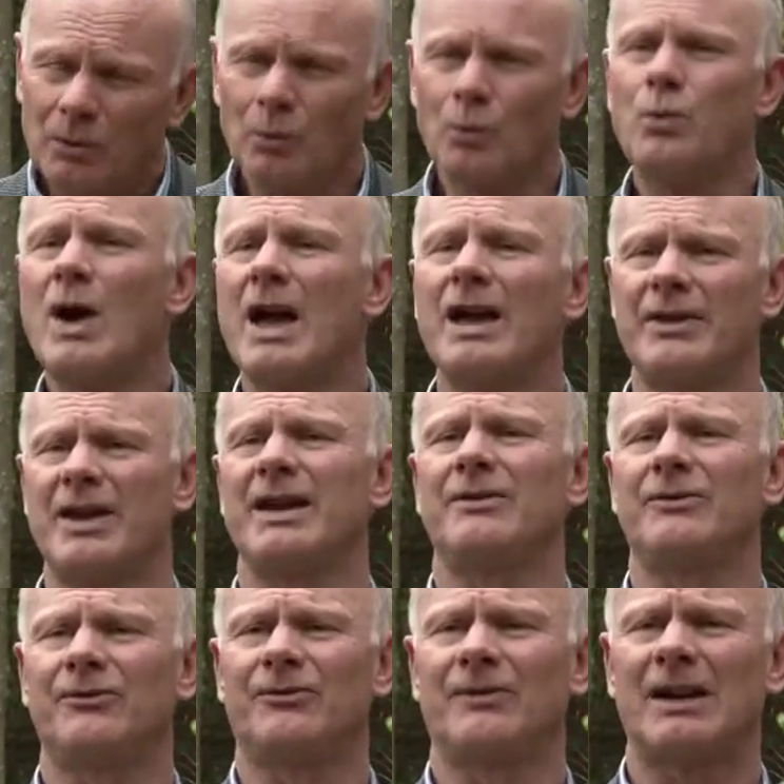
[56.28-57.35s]
where
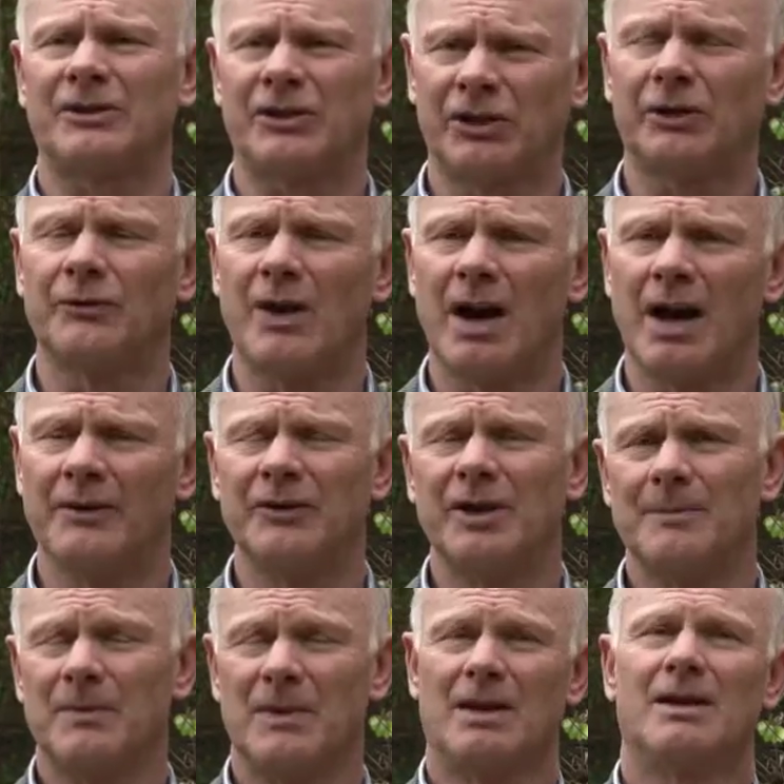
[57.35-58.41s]
they've actually survived.
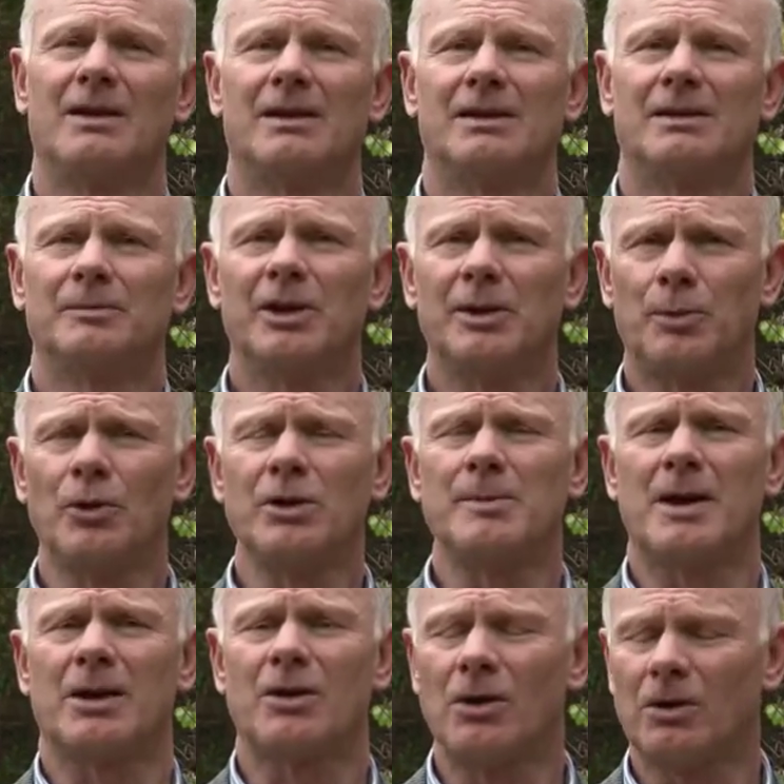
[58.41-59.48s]
But the point
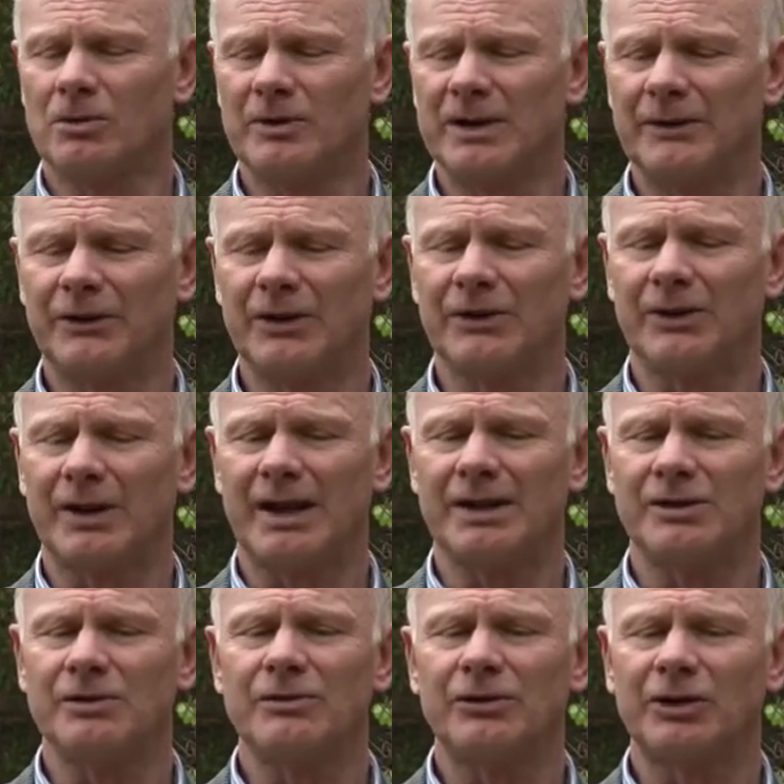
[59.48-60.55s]
about coral reefs is they
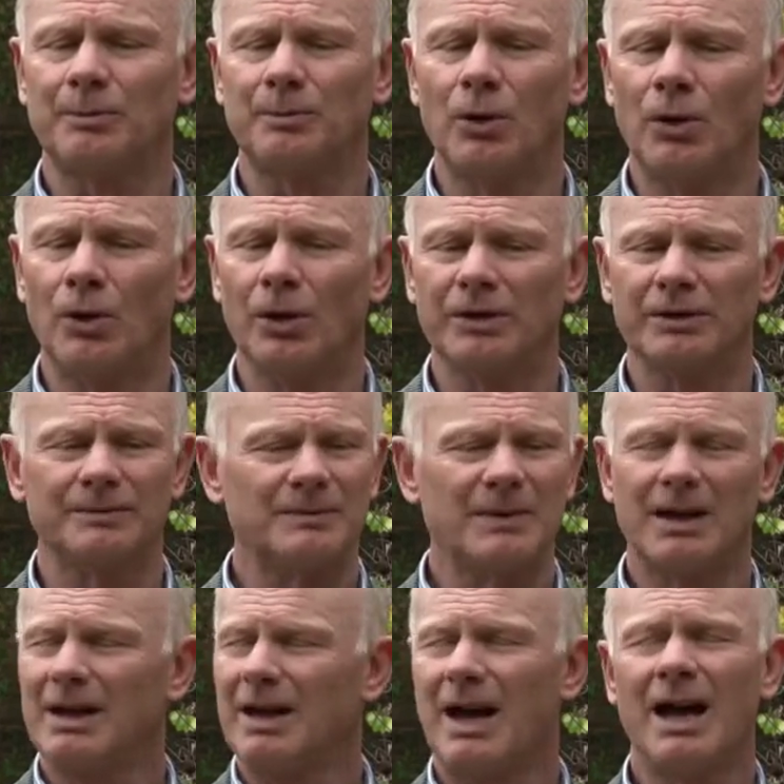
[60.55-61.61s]
do support
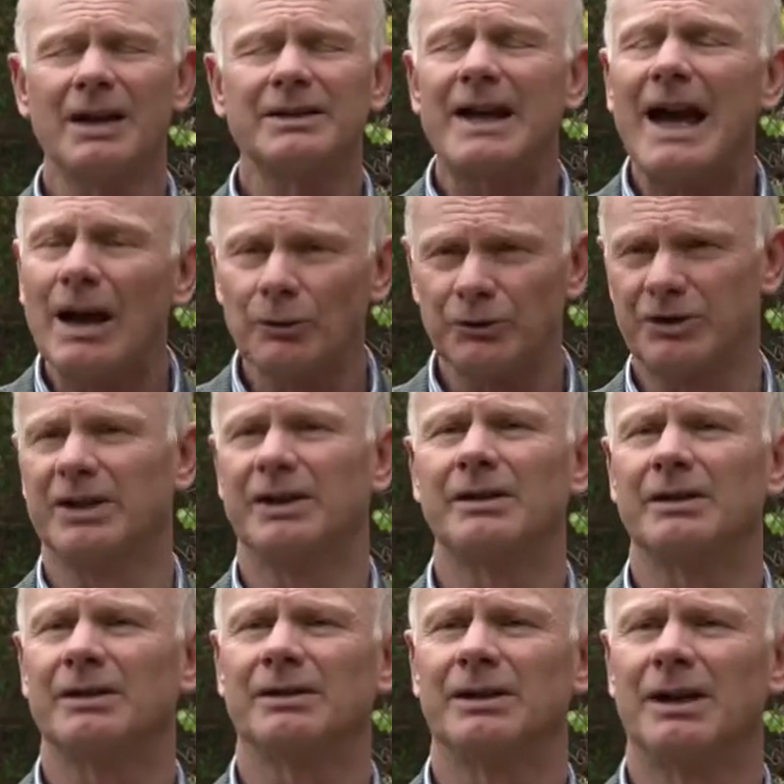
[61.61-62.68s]
uncounted
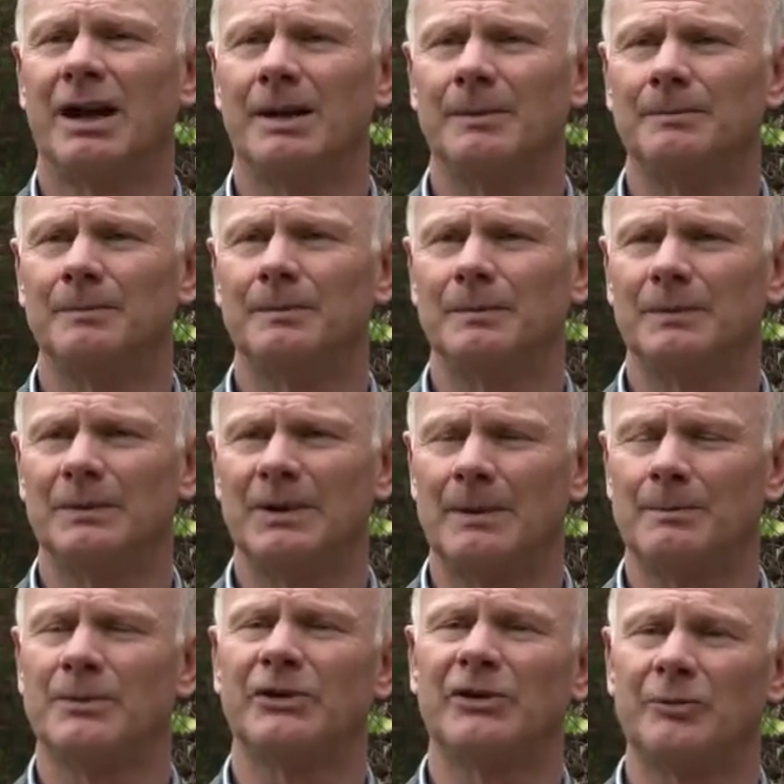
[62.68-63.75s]
um,
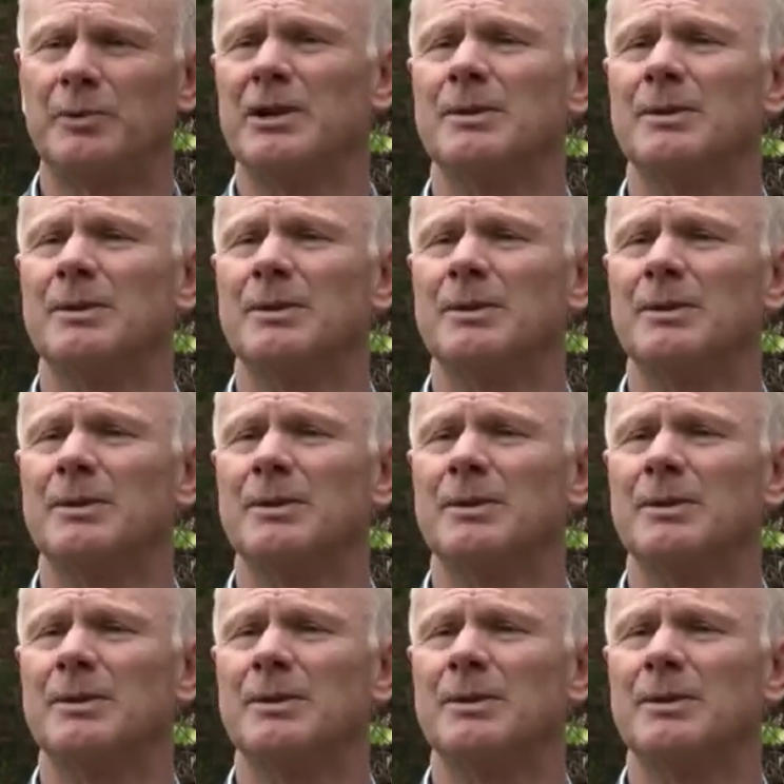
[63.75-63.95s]
numbers of